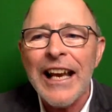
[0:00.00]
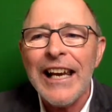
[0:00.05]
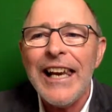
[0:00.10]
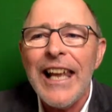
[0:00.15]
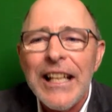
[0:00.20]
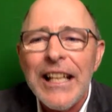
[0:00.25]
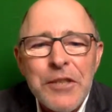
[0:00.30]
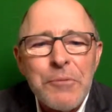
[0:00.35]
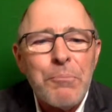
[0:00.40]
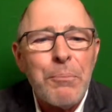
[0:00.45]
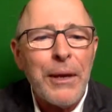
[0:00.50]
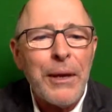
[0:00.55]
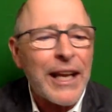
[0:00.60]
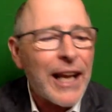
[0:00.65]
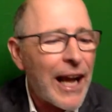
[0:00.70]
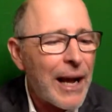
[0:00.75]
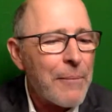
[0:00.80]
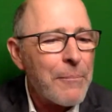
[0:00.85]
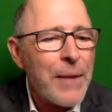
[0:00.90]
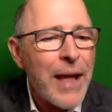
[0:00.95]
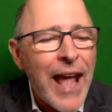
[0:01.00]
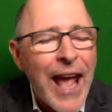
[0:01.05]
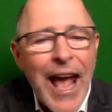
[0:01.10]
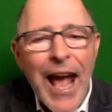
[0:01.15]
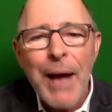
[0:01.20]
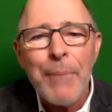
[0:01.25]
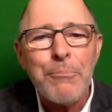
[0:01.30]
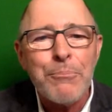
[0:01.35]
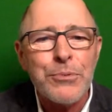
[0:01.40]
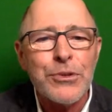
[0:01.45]
Let's become
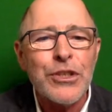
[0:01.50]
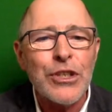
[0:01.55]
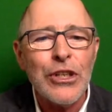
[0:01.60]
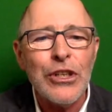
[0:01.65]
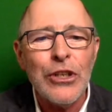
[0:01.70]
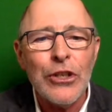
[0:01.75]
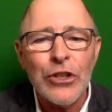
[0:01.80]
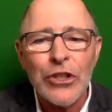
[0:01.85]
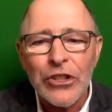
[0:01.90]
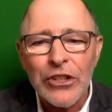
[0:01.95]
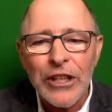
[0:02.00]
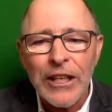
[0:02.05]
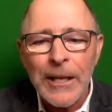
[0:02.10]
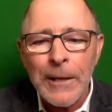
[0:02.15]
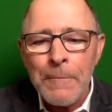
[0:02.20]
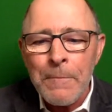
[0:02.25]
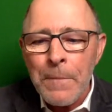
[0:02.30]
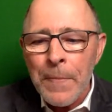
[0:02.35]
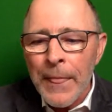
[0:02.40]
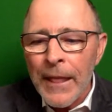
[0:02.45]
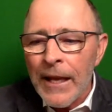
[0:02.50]
absolutely